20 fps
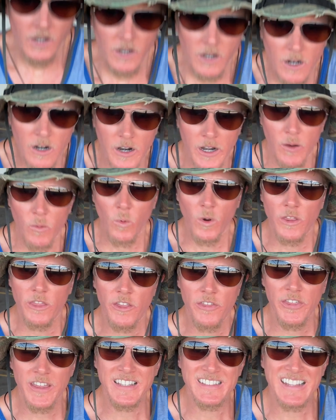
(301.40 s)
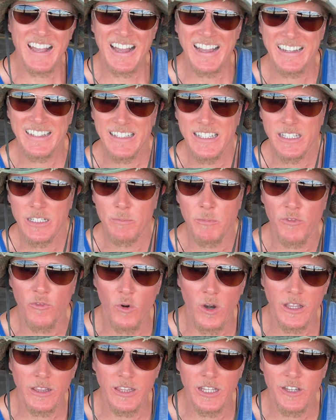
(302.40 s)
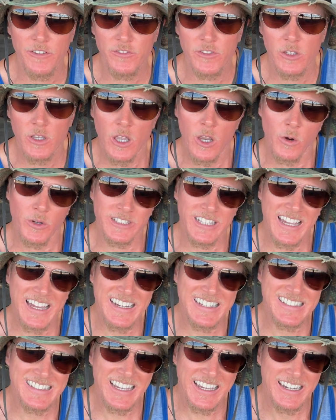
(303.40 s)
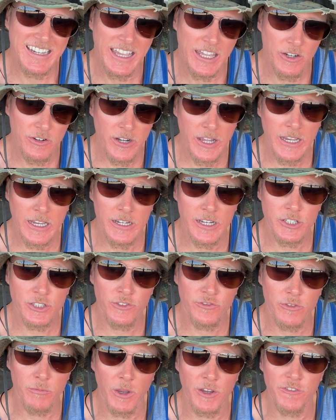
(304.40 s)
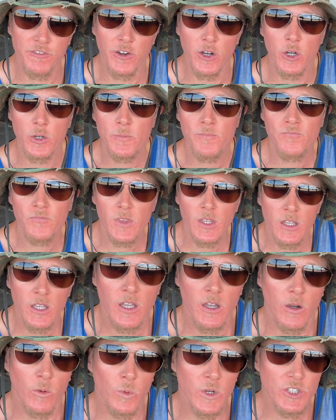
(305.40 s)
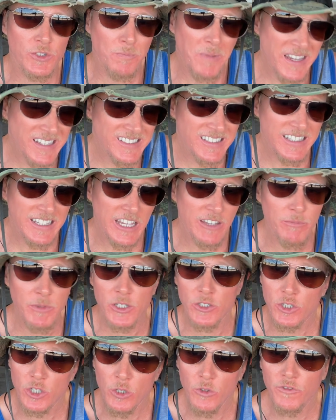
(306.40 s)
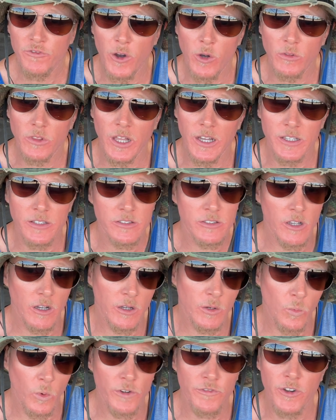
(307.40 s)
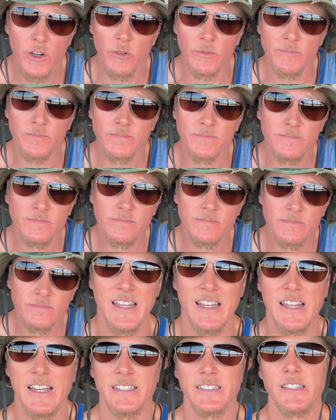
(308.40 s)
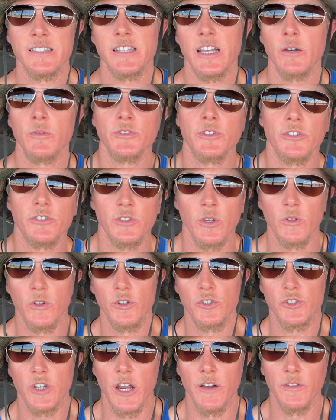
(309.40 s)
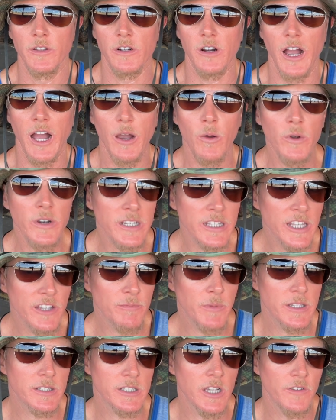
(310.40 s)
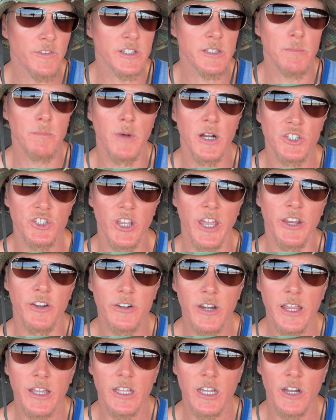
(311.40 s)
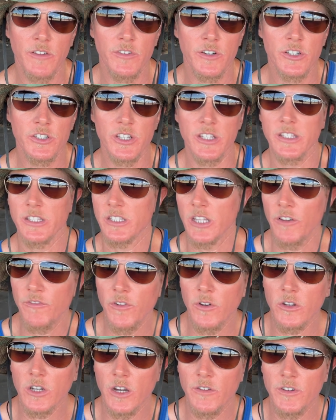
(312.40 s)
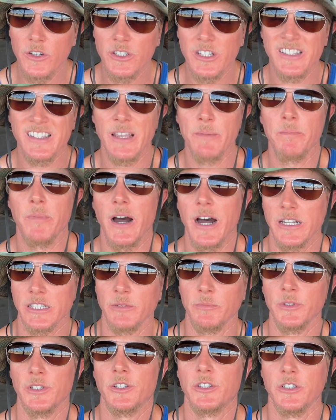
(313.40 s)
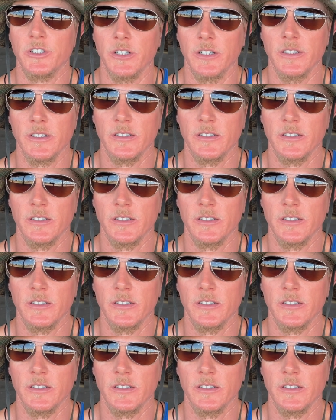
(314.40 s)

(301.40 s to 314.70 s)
All right, one of the things I did before I left was I got a second internet connection for my phone, which basically gave me 2 phone lines on one phone. Since I was a solo traveler, I wanted to give myself as much internet coverage and cell phone coverage as I possibly could.